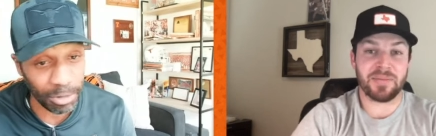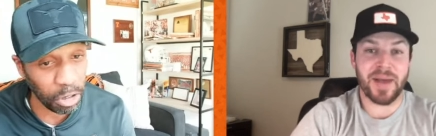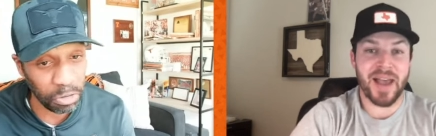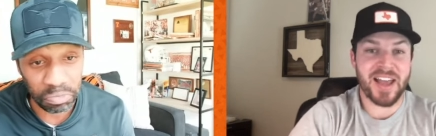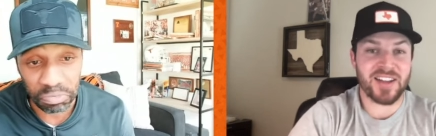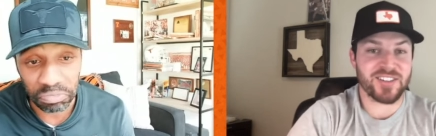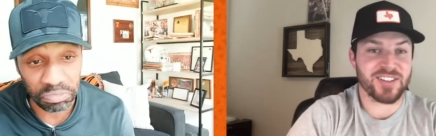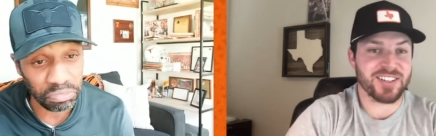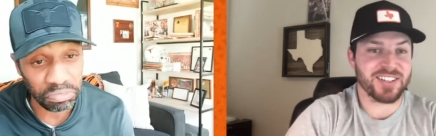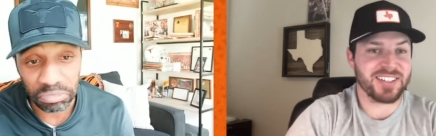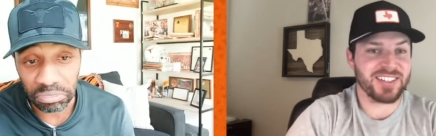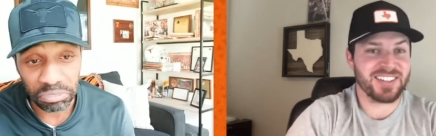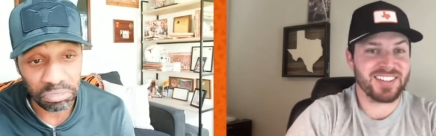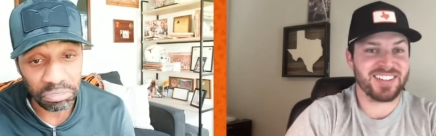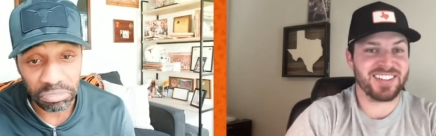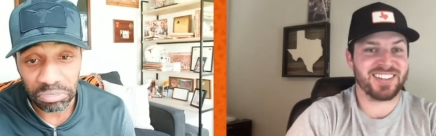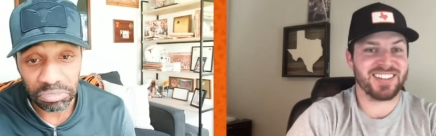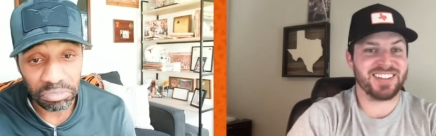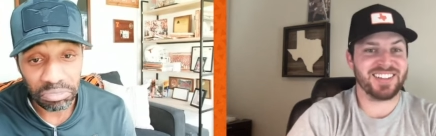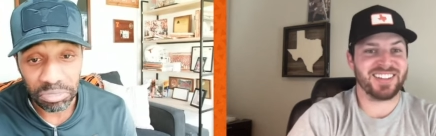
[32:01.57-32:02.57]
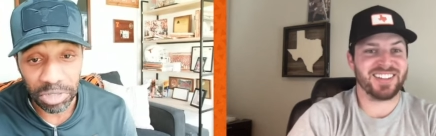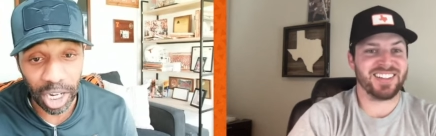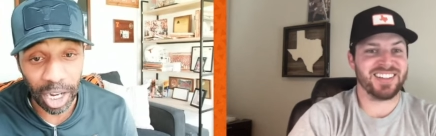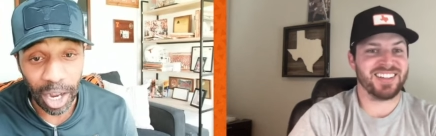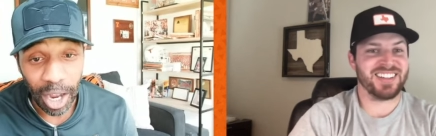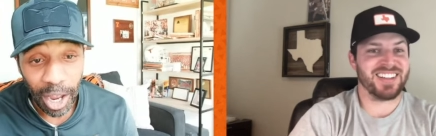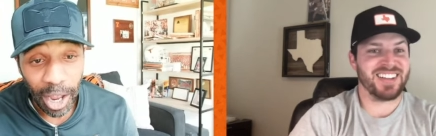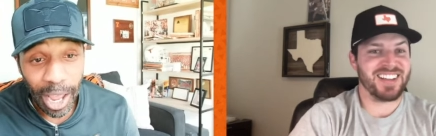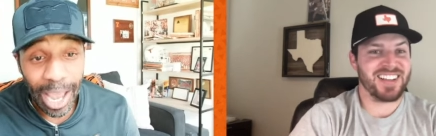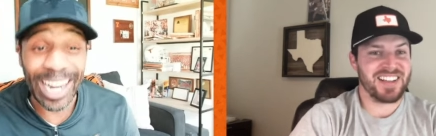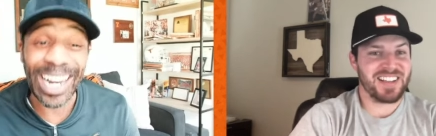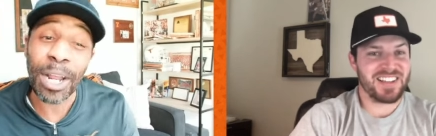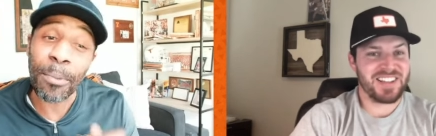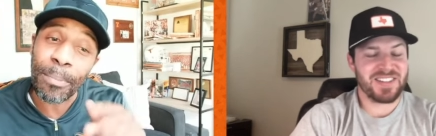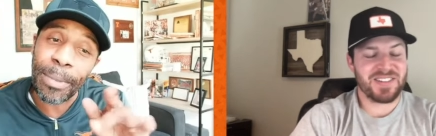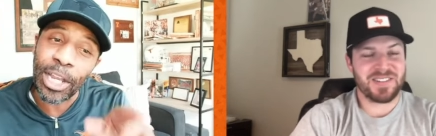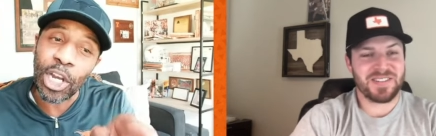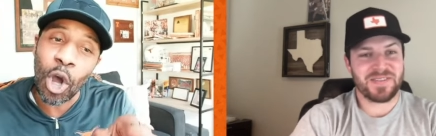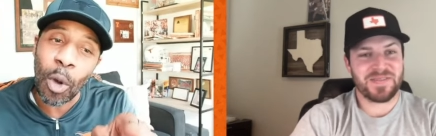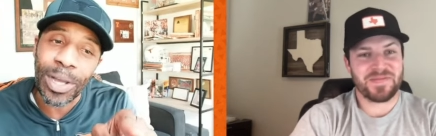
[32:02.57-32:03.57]
Speaker 1: imagine. Yeah, and
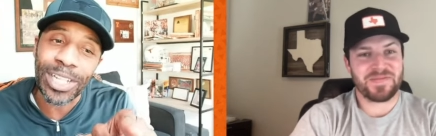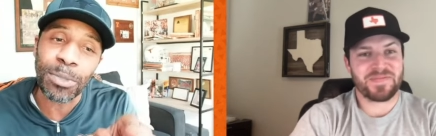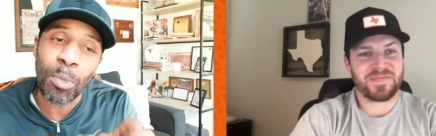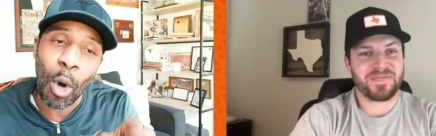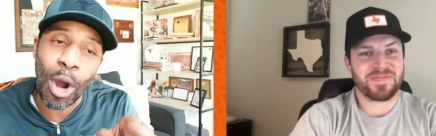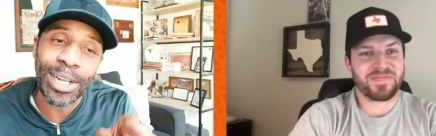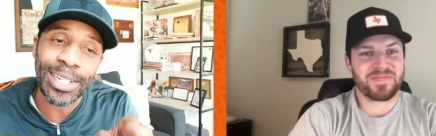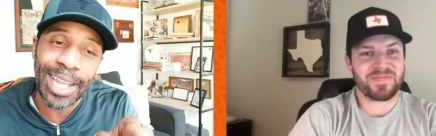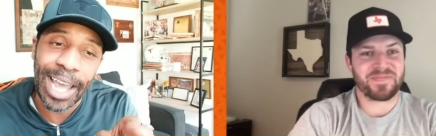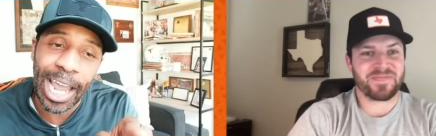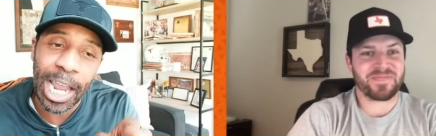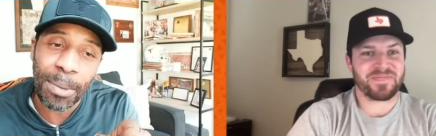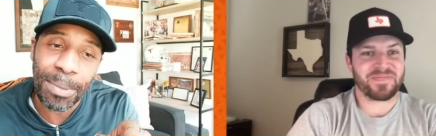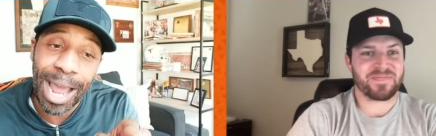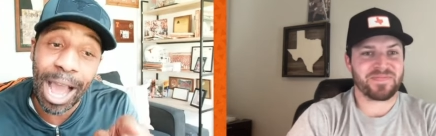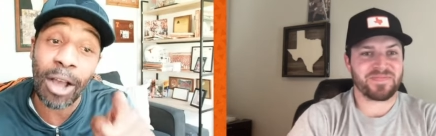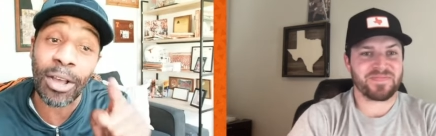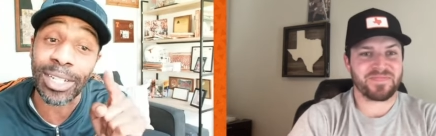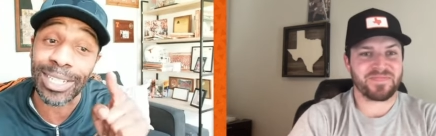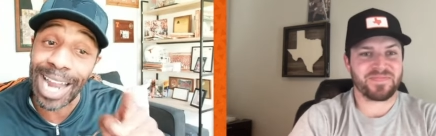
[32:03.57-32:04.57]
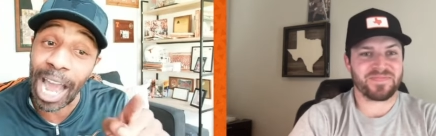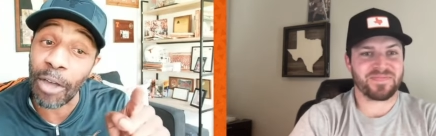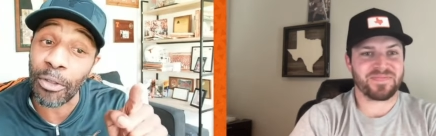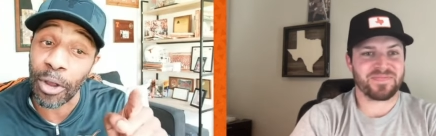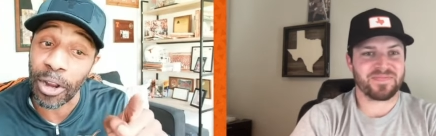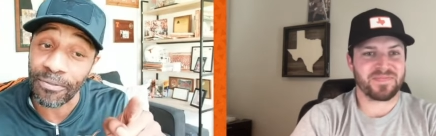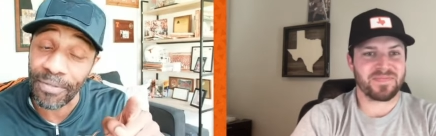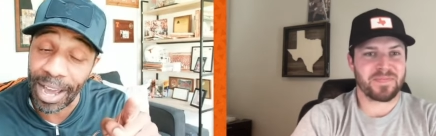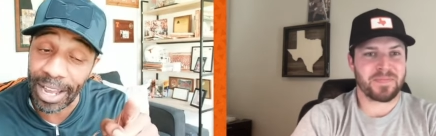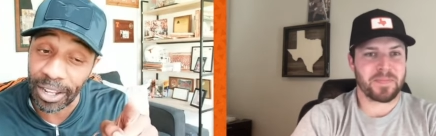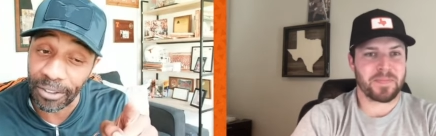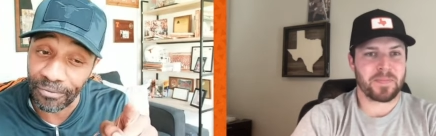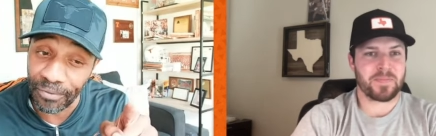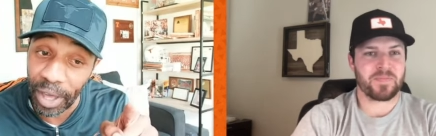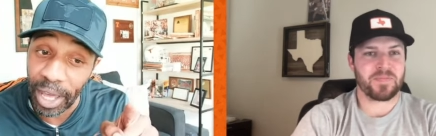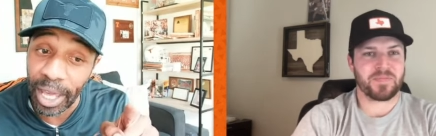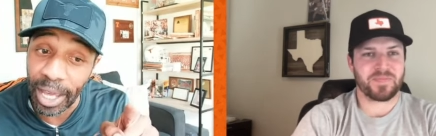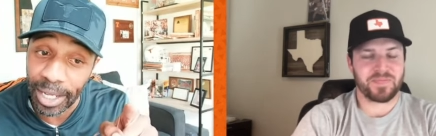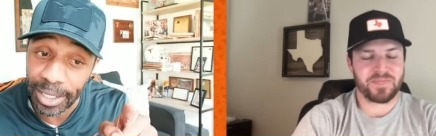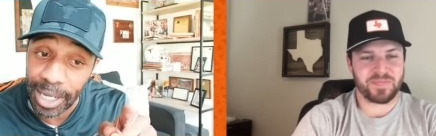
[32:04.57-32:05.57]
then you know it's more tame now because now they're inviting
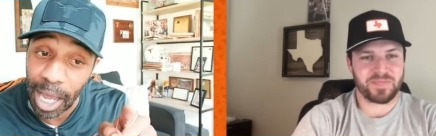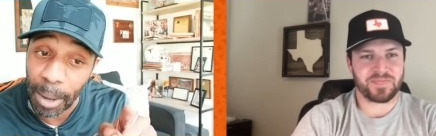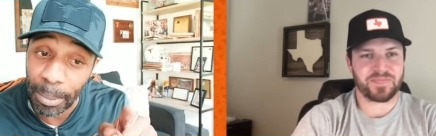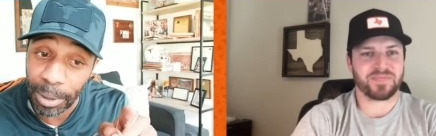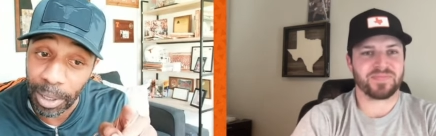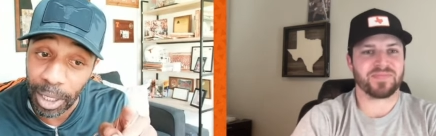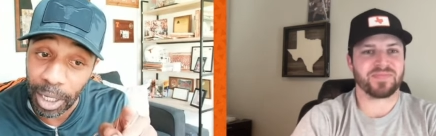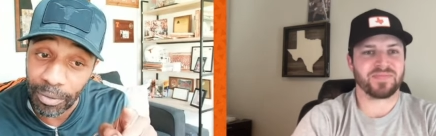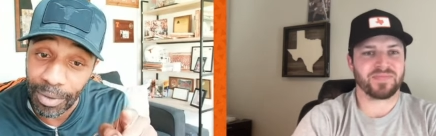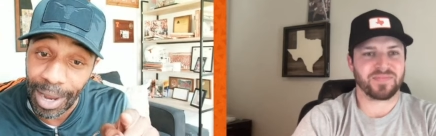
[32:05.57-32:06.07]
fans. I believe